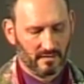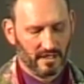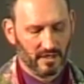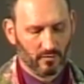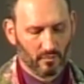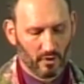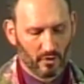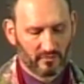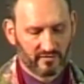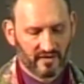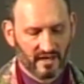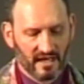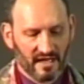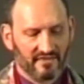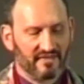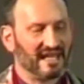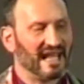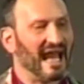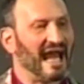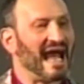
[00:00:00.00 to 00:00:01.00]
He wrote,
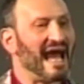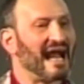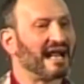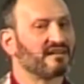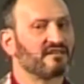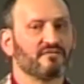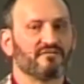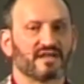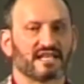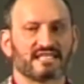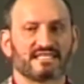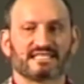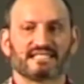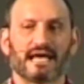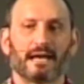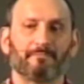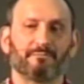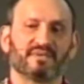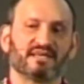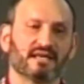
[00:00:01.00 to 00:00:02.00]
"The act of
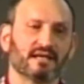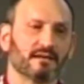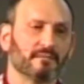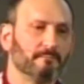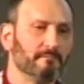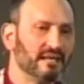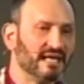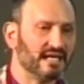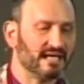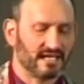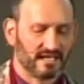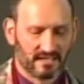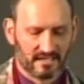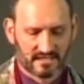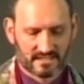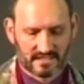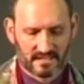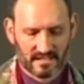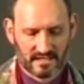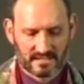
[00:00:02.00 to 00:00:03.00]
accepting
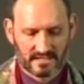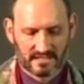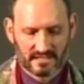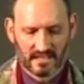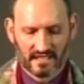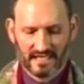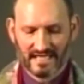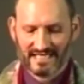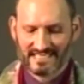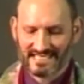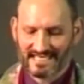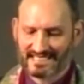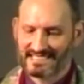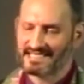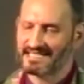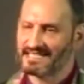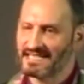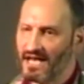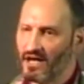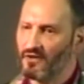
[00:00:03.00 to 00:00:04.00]
meaninglessness is
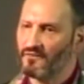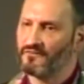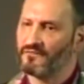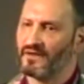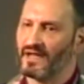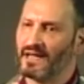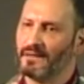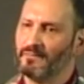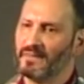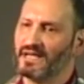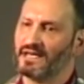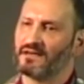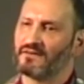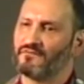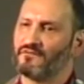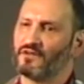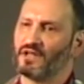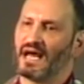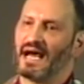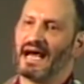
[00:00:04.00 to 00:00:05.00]
itself a
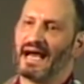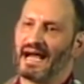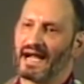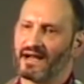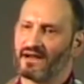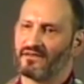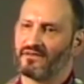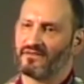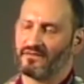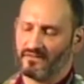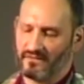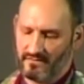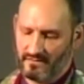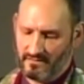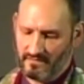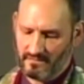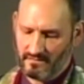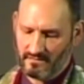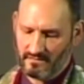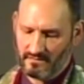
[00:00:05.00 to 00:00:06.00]
meaningful act."
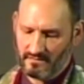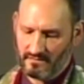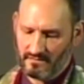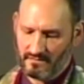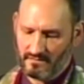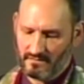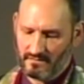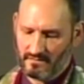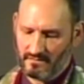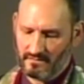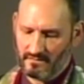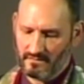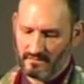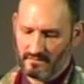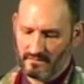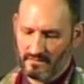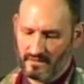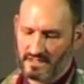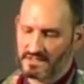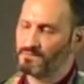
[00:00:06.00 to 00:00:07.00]

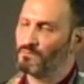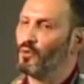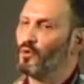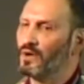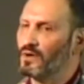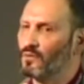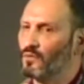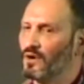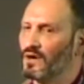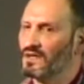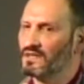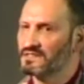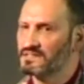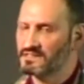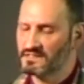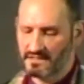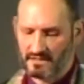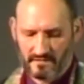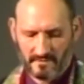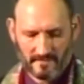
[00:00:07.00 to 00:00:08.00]
His point
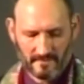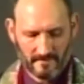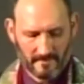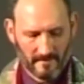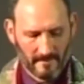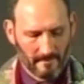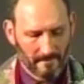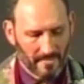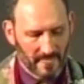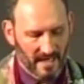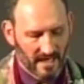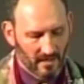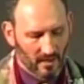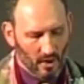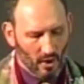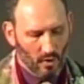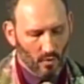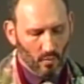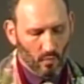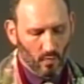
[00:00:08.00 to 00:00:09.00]
was that
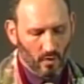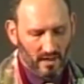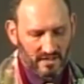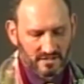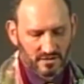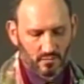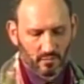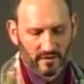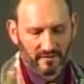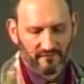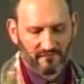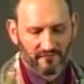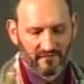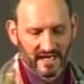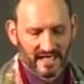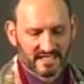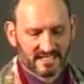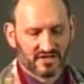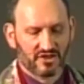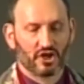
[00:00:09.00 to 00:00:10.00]
once we
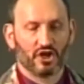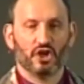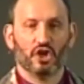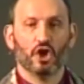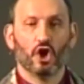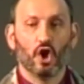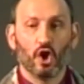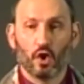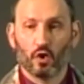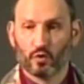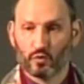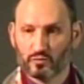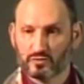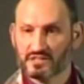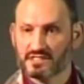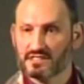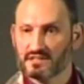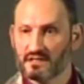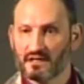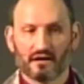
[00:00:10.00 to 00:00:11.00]
face the
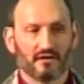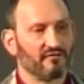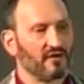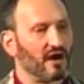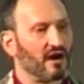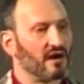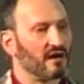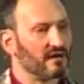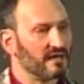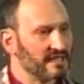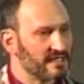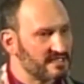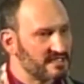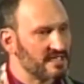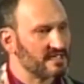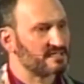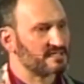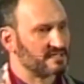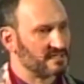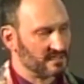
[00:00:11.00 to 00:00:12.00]
no's of our
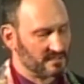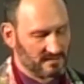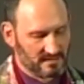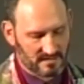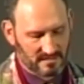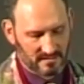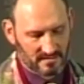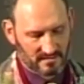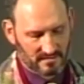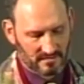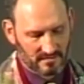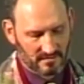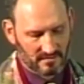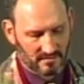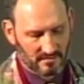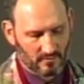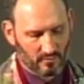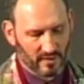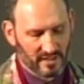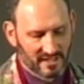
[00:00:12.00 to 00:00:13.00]
existence,
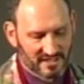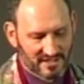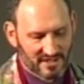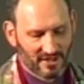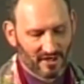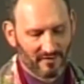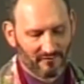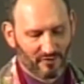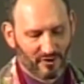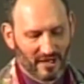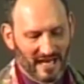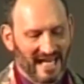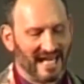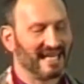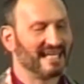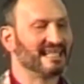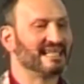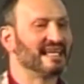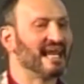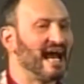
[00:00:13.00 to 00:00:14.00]
we discover
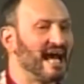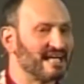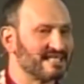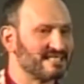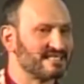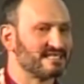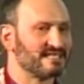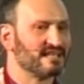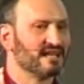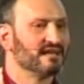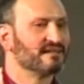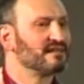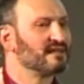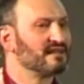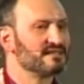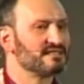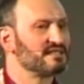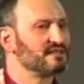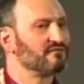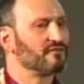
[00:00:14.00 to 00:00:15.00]
a yes
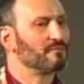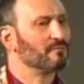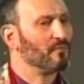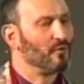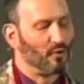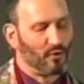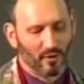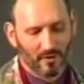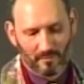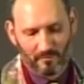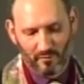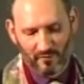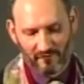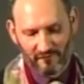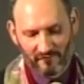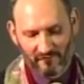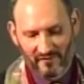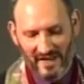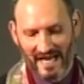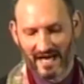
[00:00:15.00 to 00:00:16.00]
that is even more
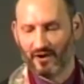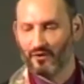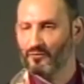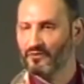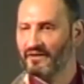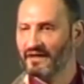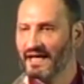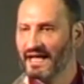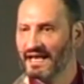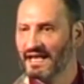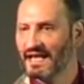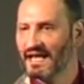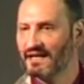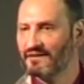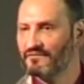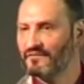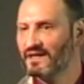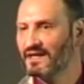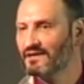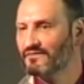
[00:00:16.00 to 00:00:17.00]
profound and
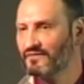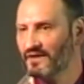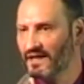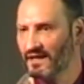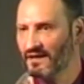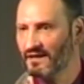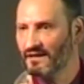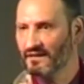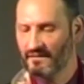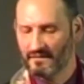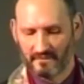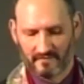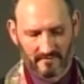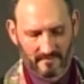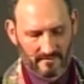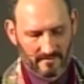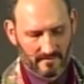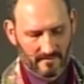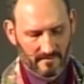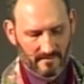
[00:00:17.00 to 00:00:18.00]
life-giving.
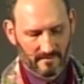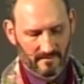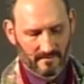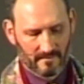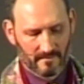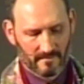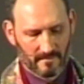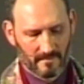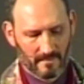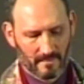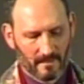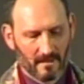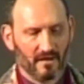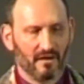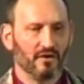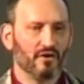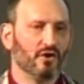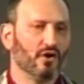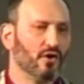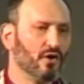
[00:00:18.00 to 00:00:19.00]

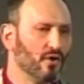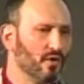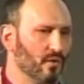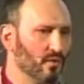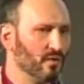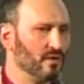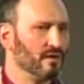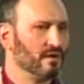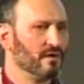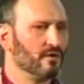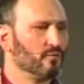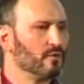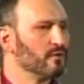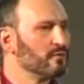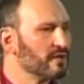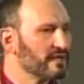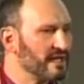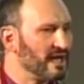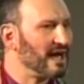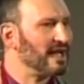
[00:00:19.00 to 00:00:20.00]
No,
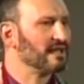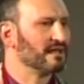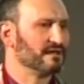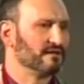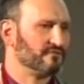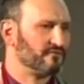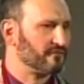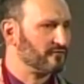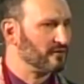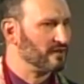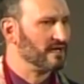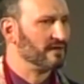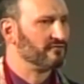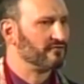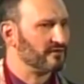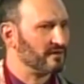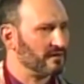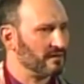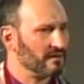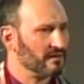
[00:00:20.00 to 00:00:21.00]
we will not live
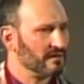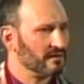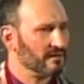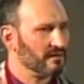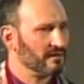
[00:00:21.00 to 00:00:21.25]
forever.